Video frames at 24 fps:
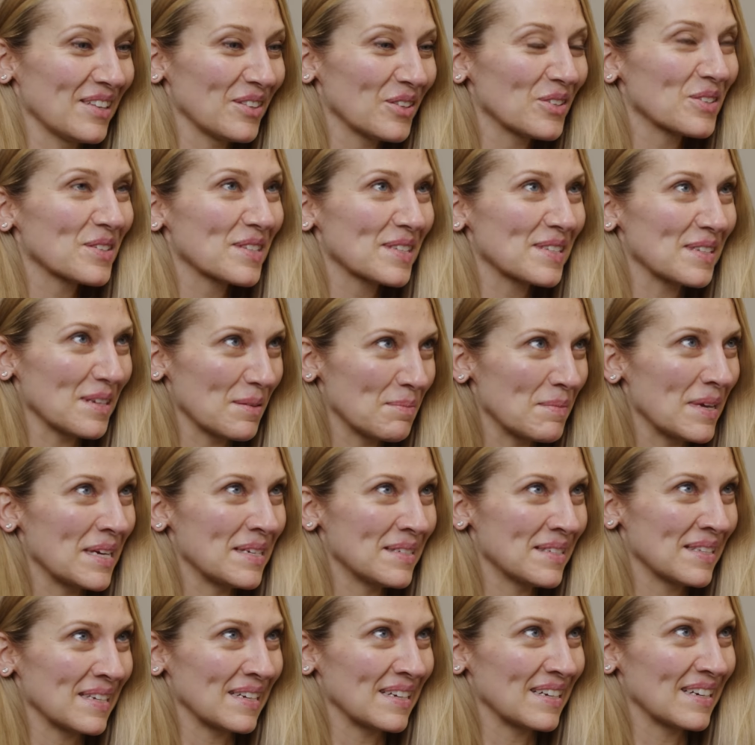It looks
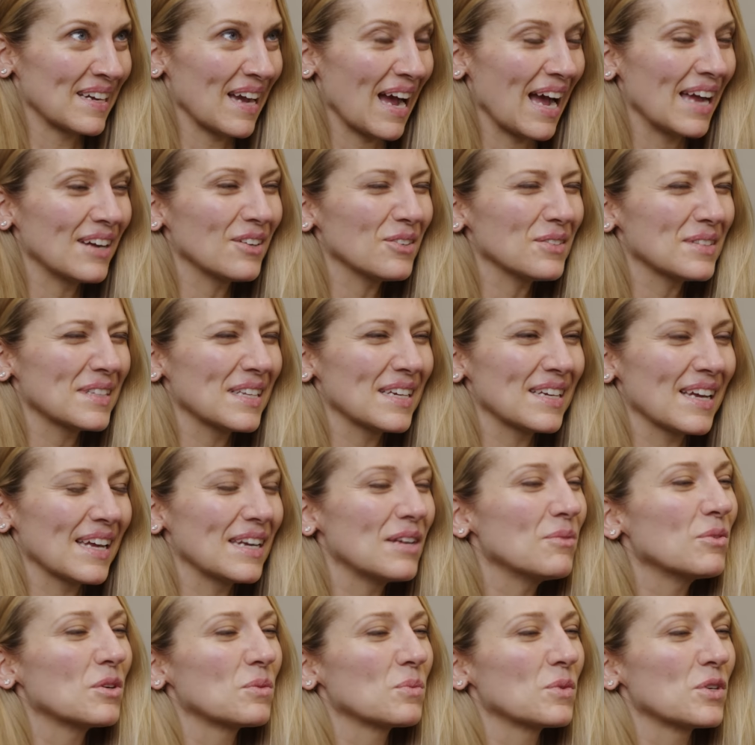amazing. I don't think
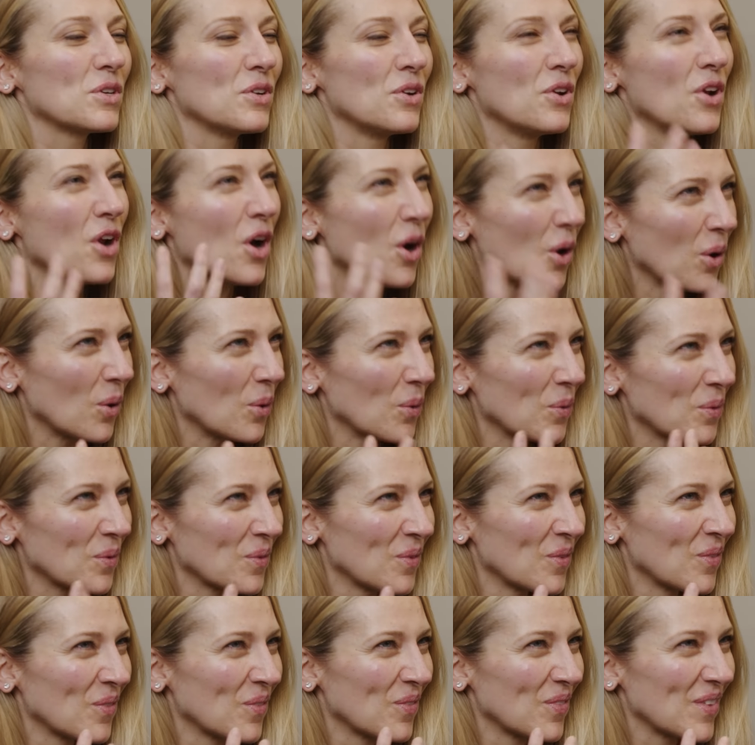anyone would know
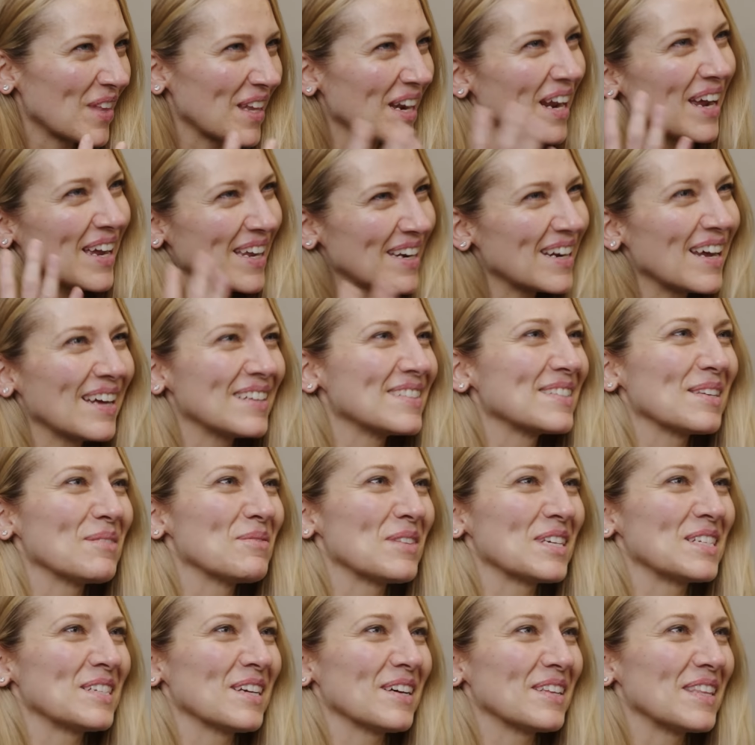that I had had
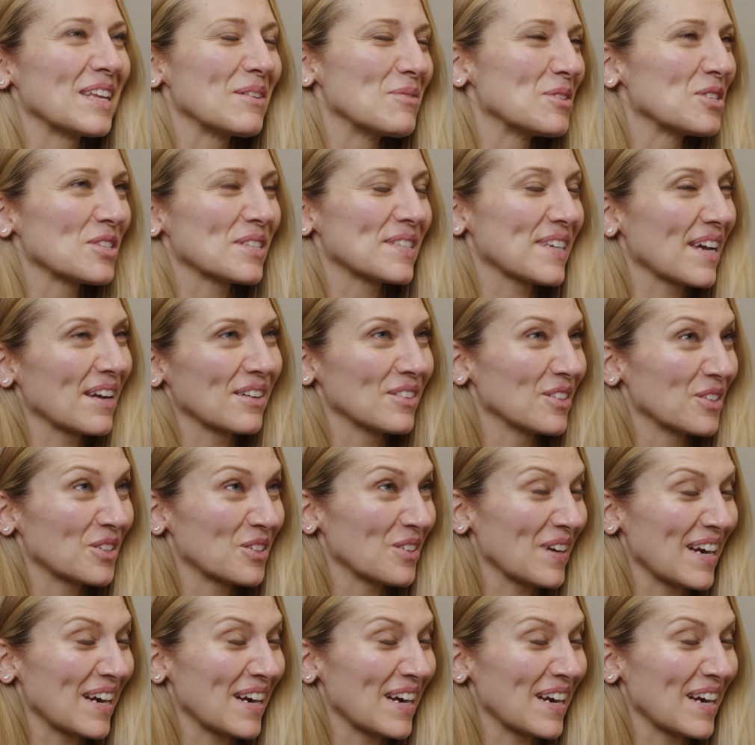something done. They would just say I look